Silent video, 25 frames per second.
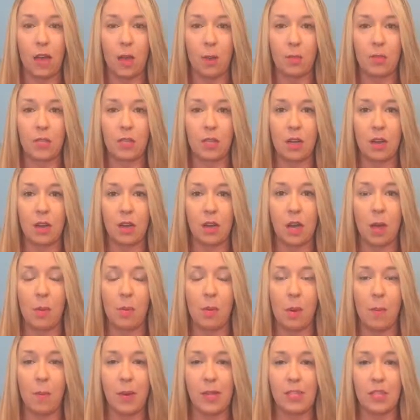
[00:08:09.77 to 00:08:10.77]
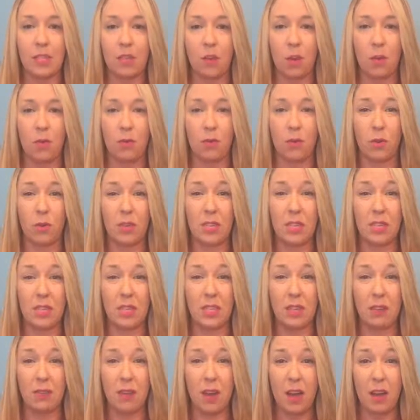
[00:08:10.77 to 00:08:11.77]
Amazon a couple of months ago for
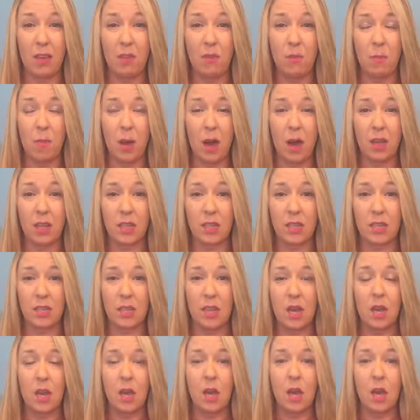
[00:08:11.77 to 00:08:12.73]
65 bucks.